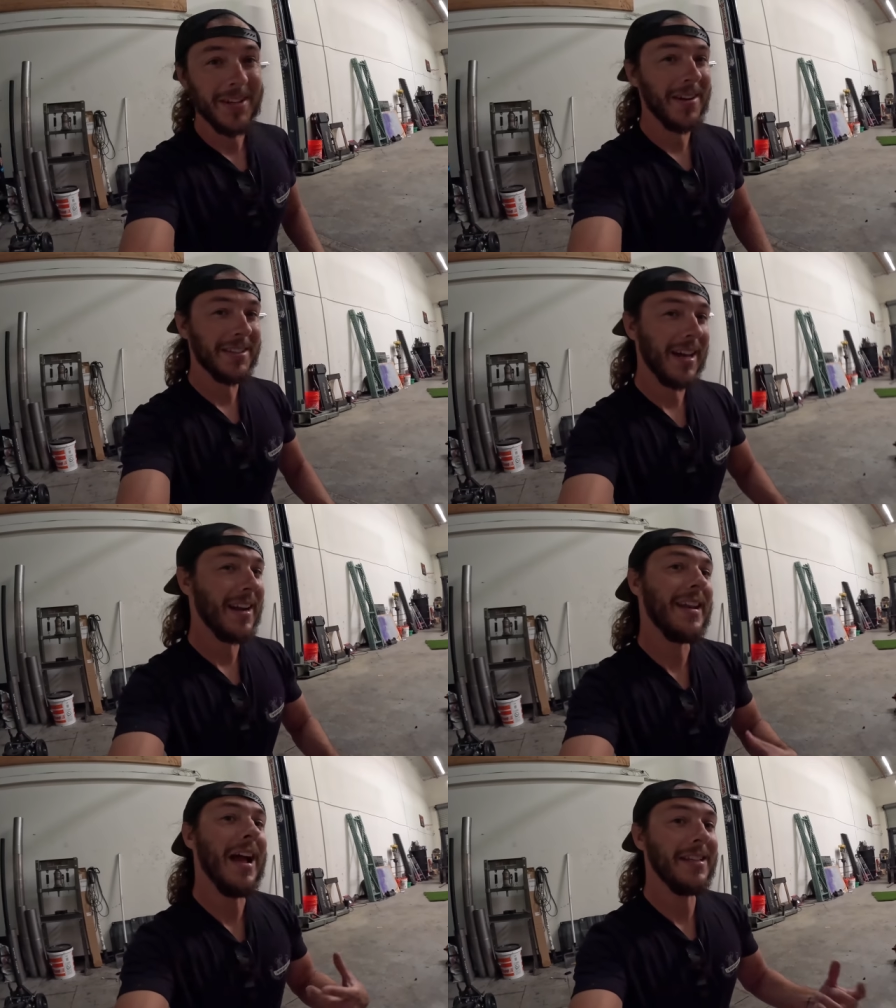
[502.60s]
you know, it's
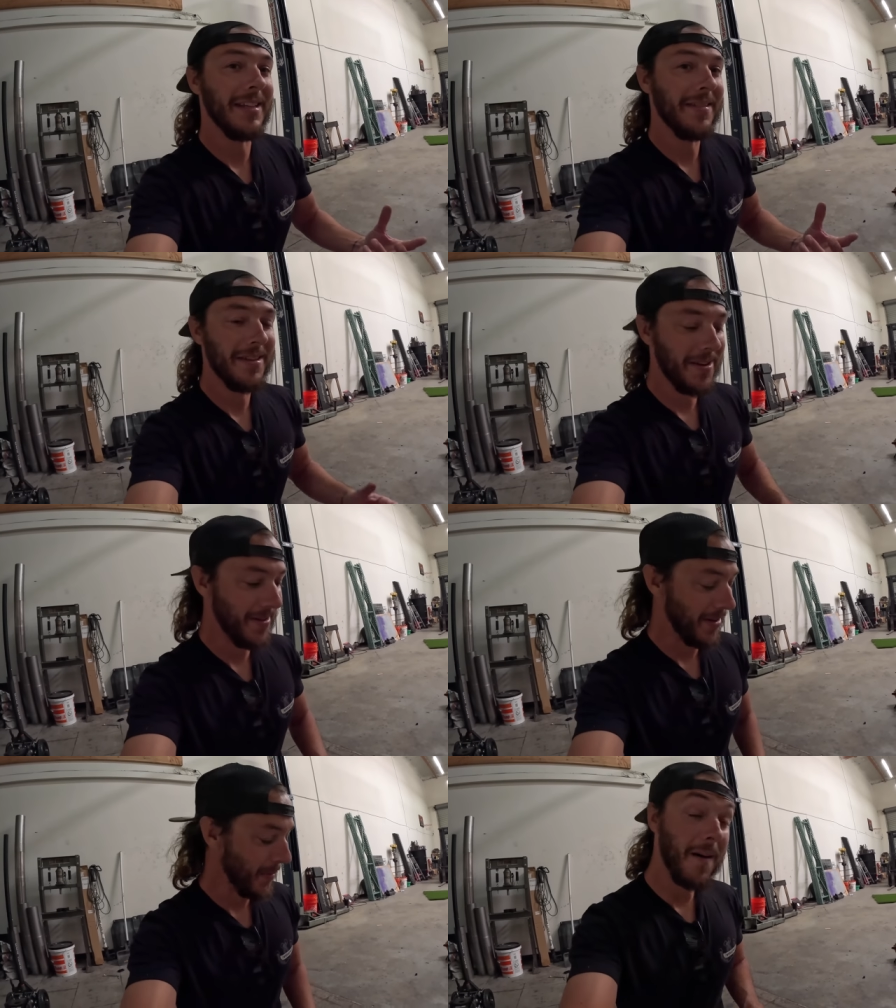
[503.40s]
got a nice interior.